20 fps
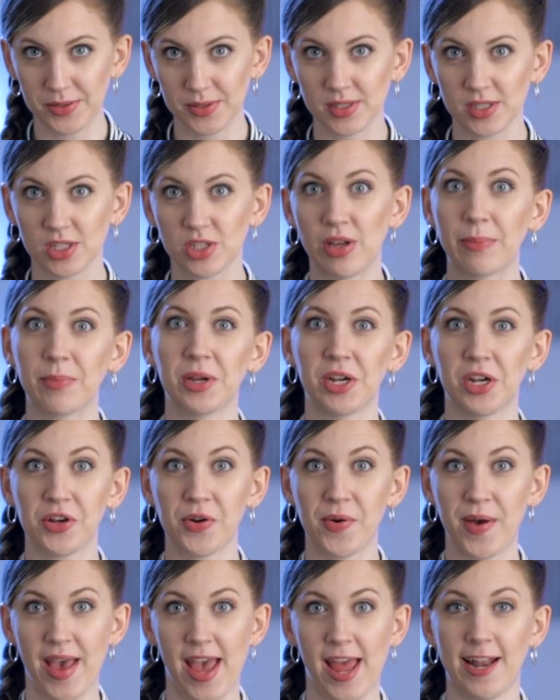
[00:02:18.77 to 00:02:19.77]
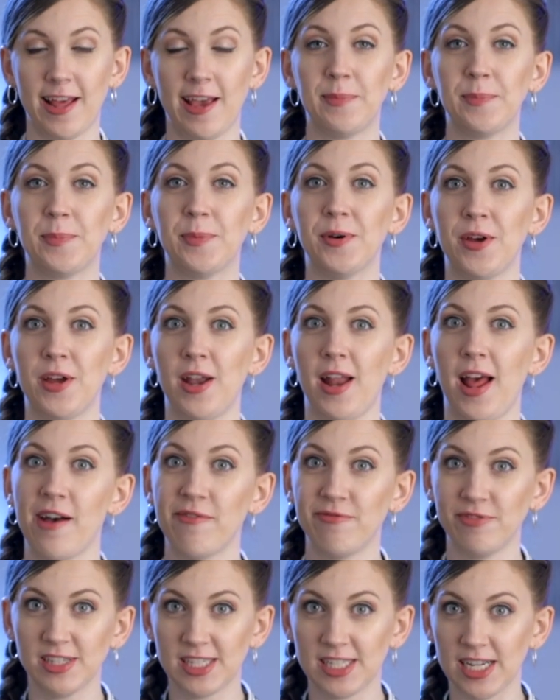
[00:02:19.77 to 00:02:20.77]
So I'm gonna go ahead and put
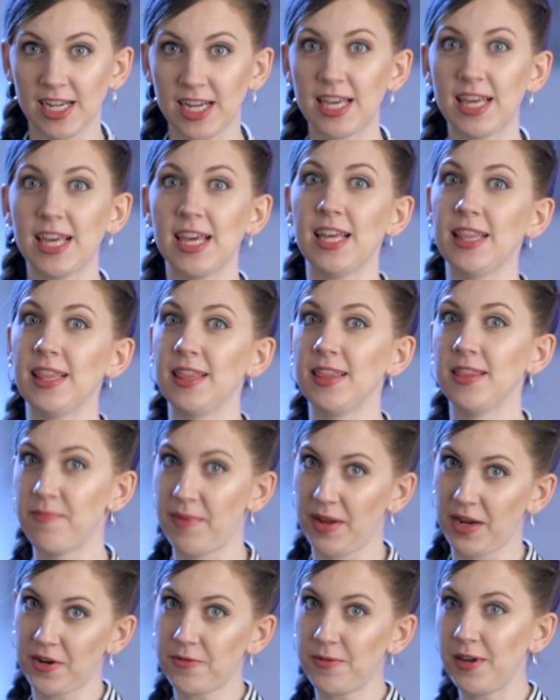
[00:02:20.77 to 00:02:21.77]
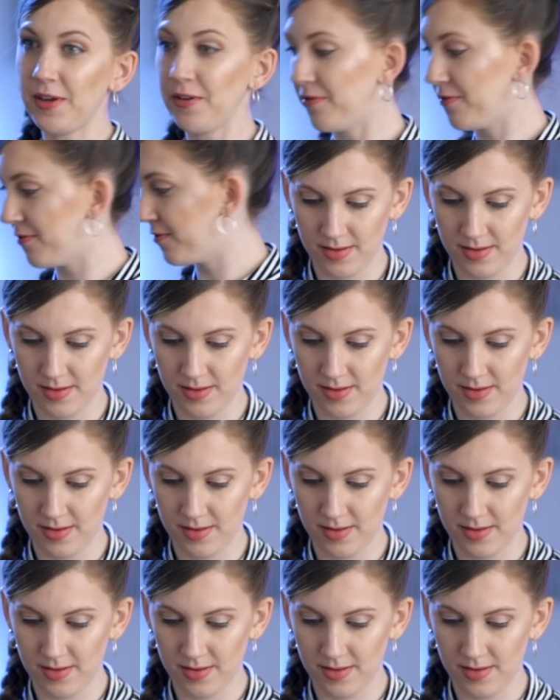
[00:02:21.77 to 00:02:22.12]
half a stick in the microwave.